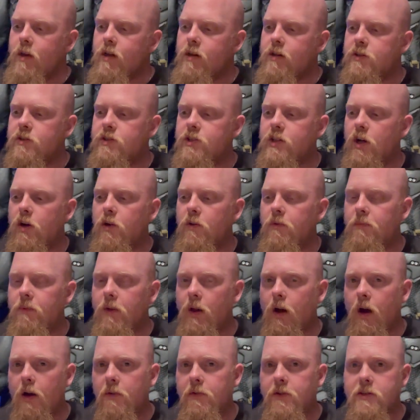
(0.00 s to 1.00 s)
So,
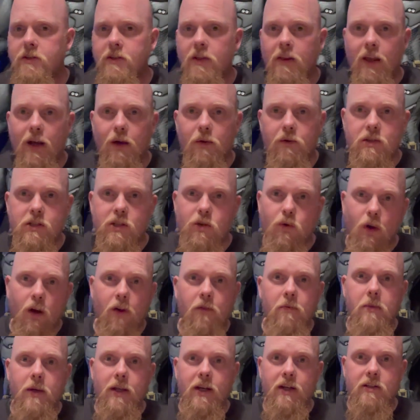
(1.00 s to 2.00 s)
obviously, that was 12
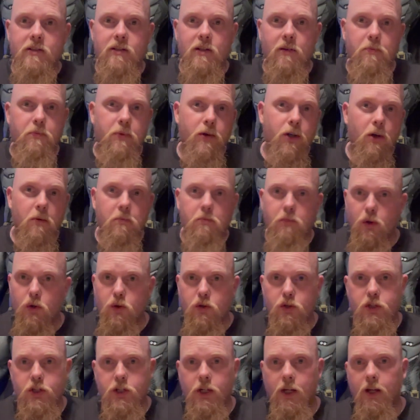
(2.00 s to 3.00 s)
minutes of pure
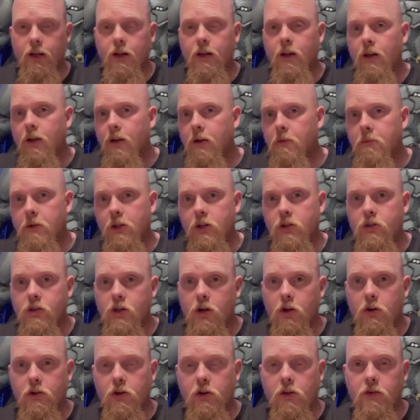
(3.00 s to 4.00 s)
bullshit, me
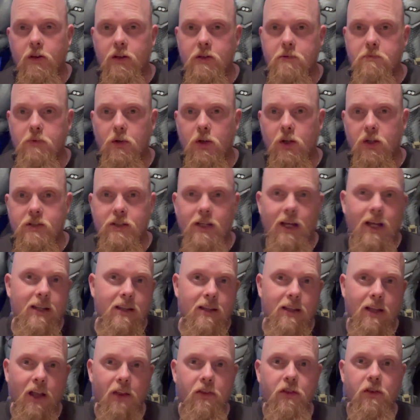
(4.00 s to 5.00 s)
showing you these books. It had
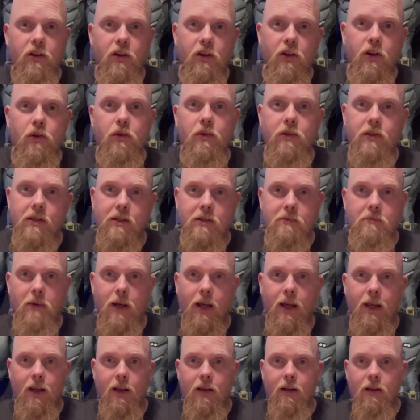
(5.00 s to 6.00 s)
nothing to do with this
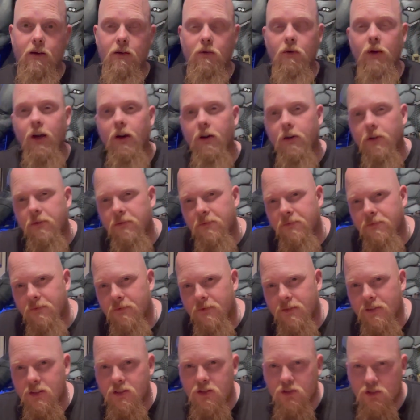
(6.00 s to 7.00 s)
bank. Well,
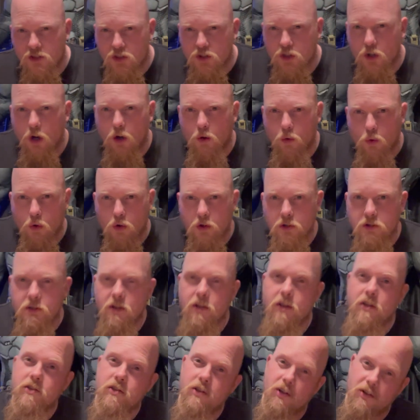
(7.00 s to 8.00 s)
Star Wars,
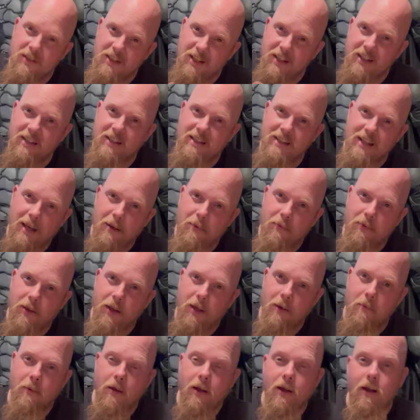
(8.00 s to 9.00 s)
so it's in the same
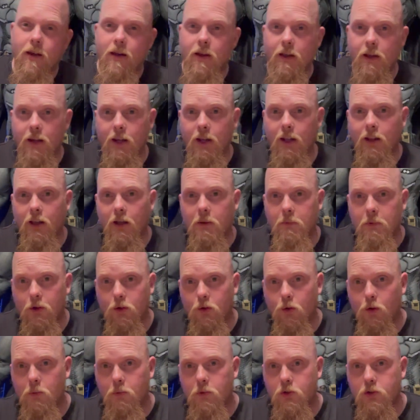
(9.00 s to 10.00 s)
theme. It ain't like my
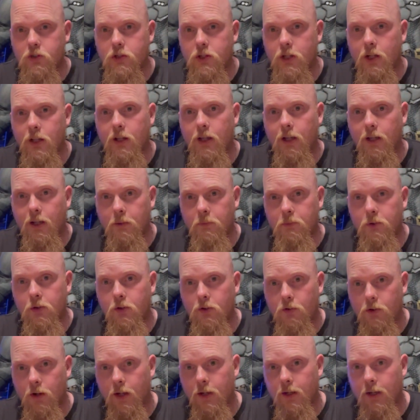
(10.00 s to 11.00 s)
normal shit like I'm doing
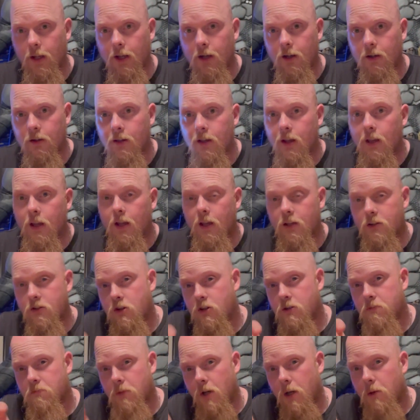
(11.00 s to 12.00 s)
right now, and
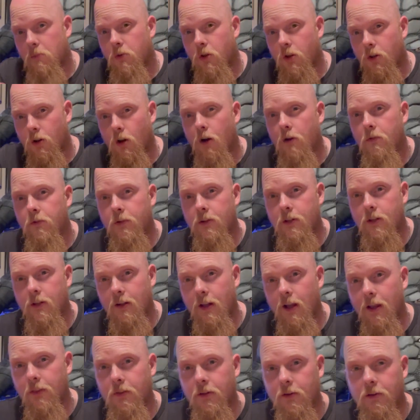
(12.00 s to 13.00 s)
just mumbling off into
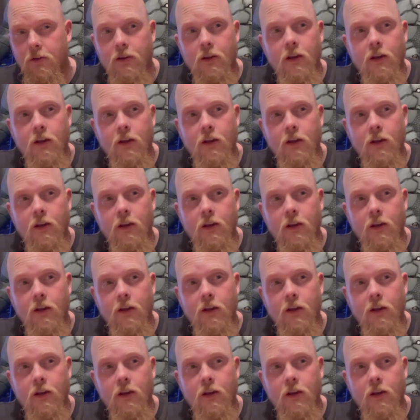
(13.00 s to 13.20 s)
nothing.